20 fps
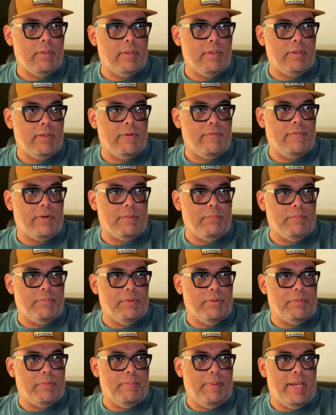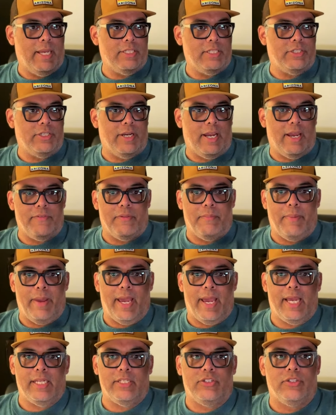I can pull up the badge here, I have the
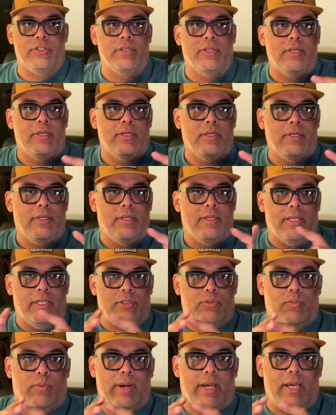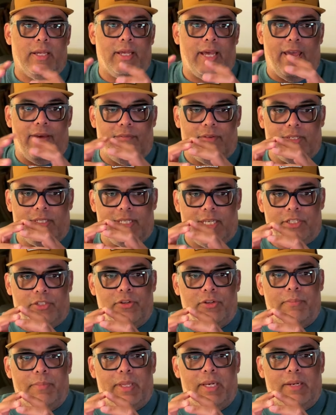badge as well. I have it set to
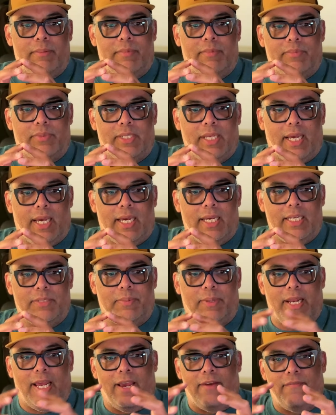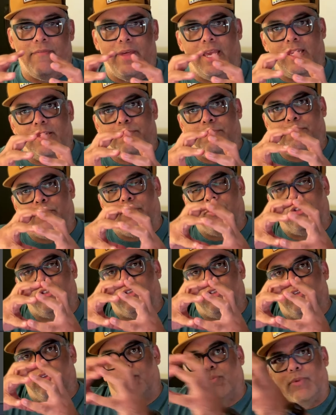a minimum size, but I have that pushed
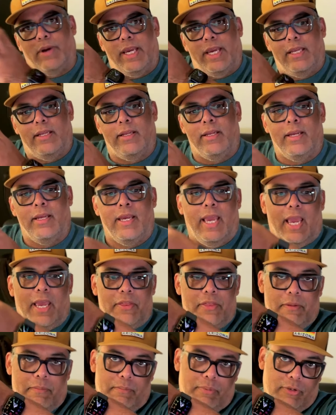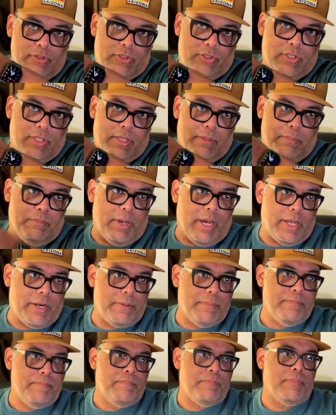to the right and then pushed to the
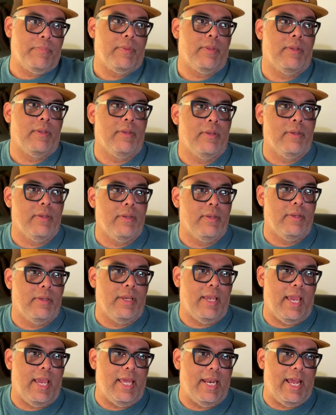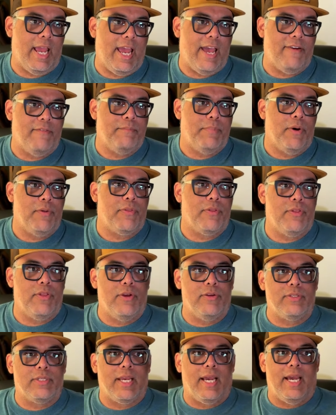bottom. And I have both of
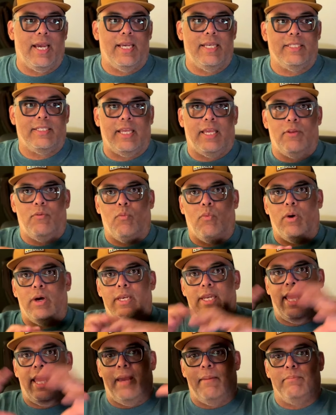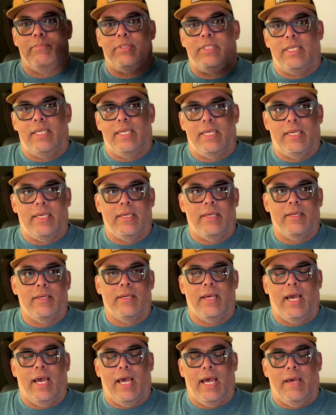those guys in one empty
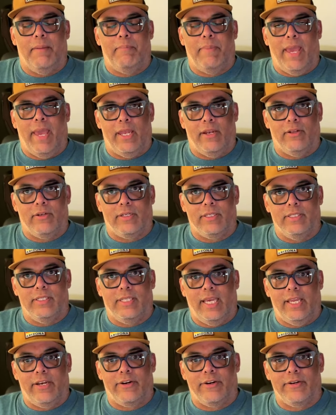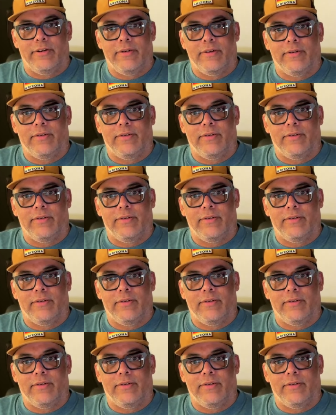panel container.